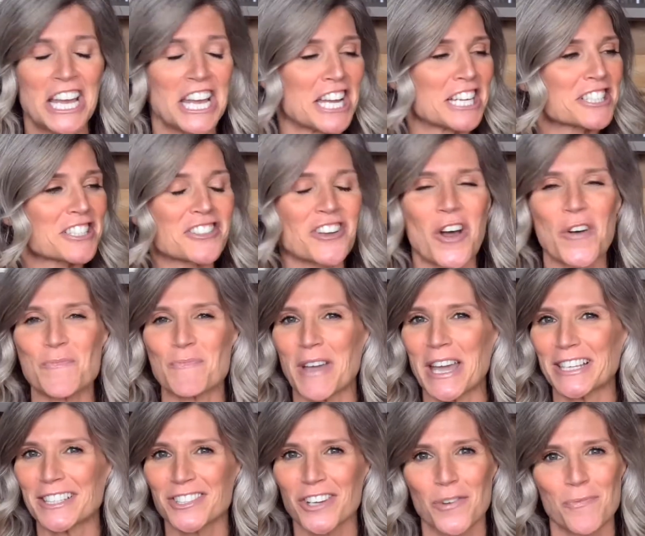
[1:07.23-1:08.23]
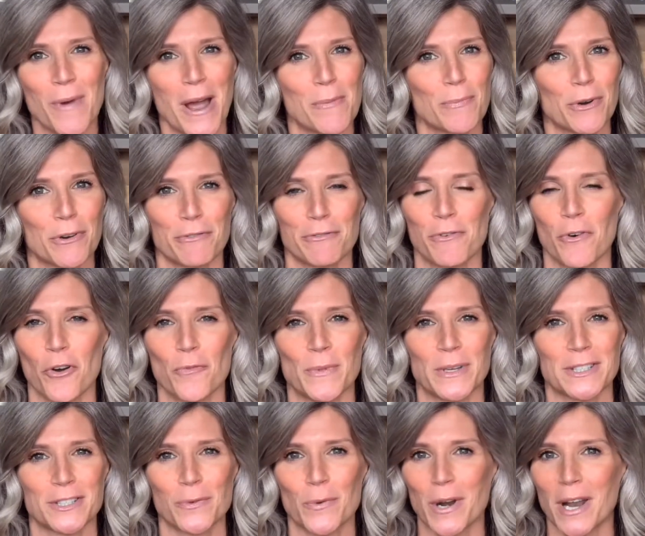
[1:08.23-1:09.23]
It's not based on my
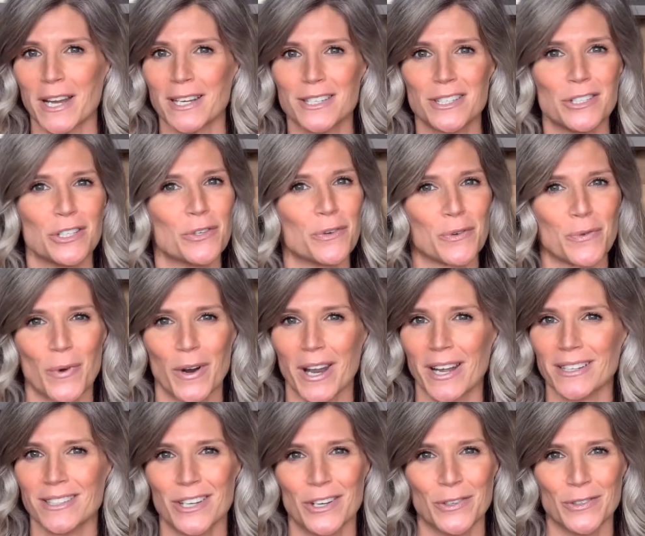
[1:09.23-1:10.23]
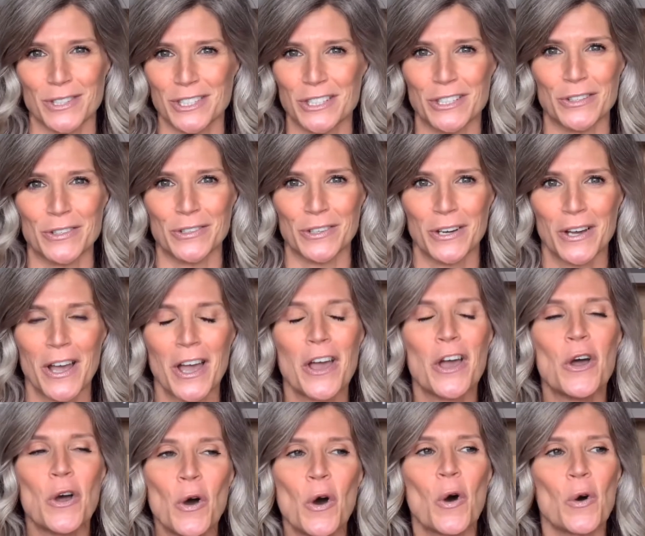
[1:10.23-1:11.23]
performance, what I do and what I don't do.
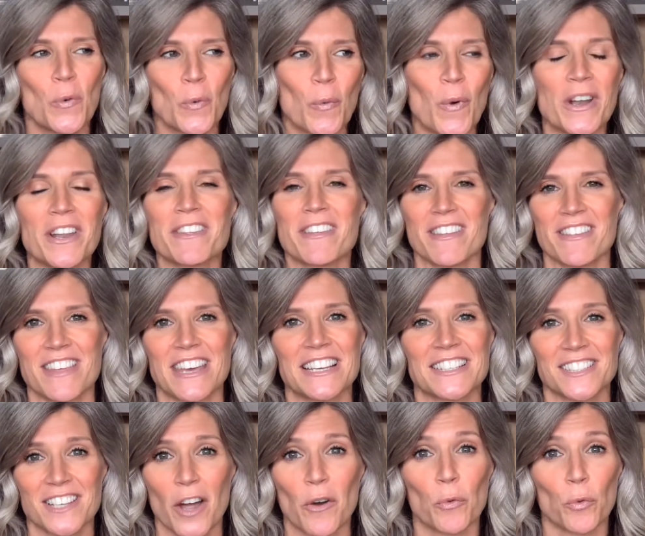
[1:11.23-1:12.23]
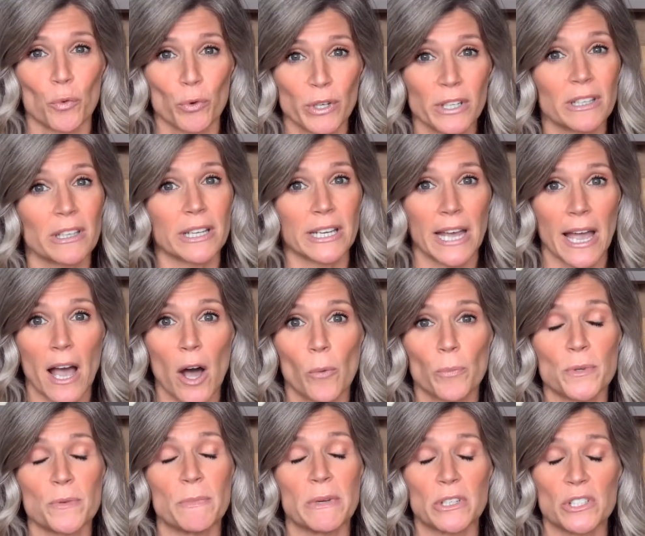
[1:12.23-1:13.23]
One of the things that really
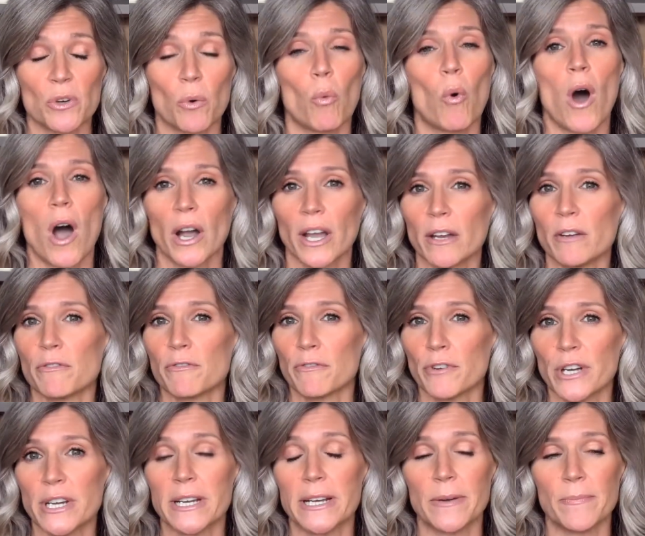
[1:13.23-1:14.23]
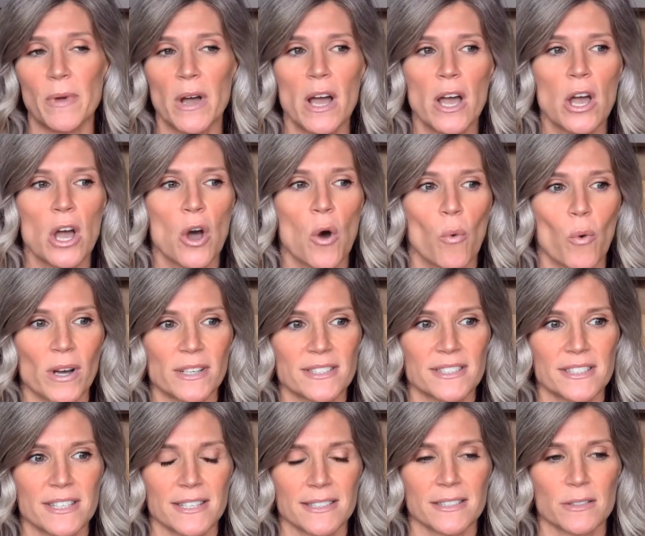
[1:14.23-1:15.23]
helped me to walk in freedom
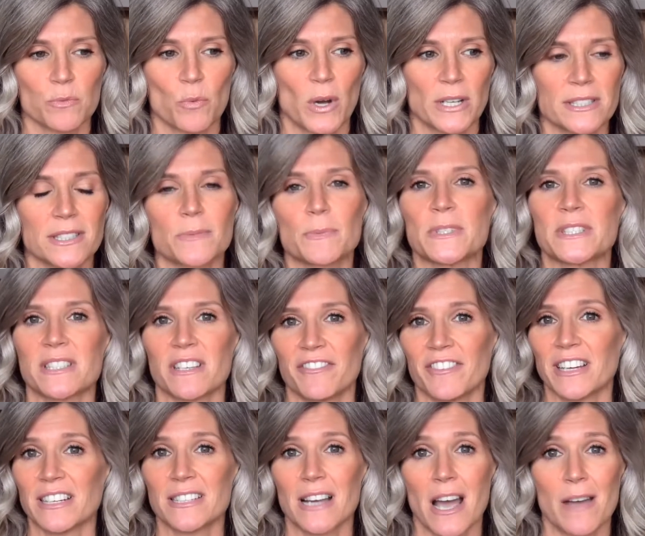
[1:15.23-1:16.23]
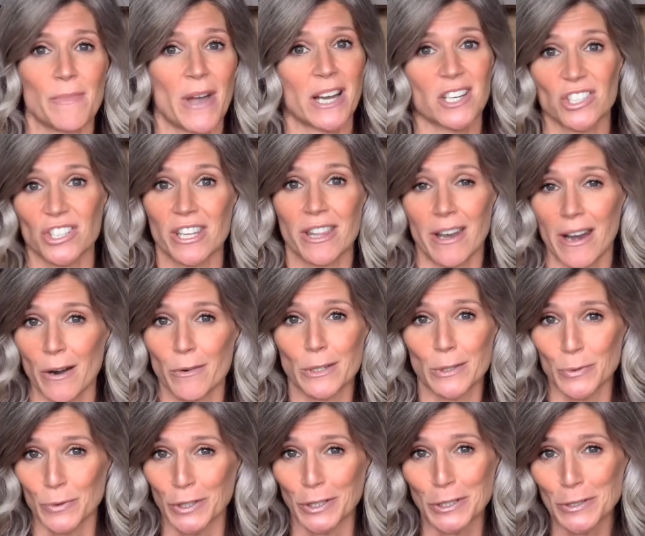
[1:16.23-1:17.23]
was this one specific time, actually, that I
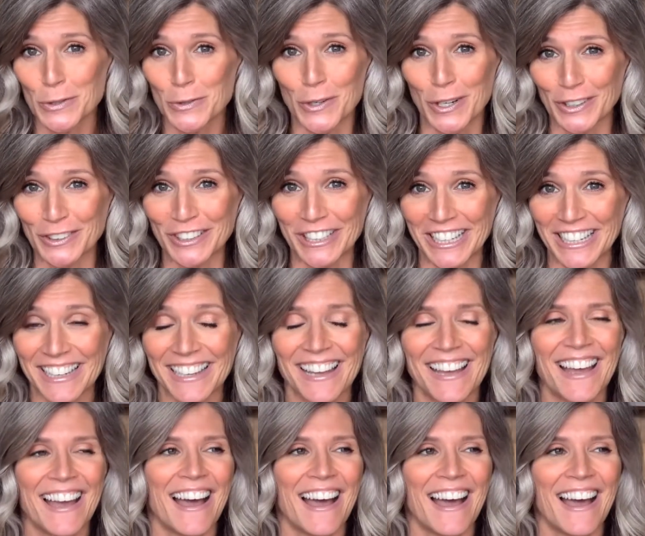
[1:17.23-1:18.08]
was really struggling.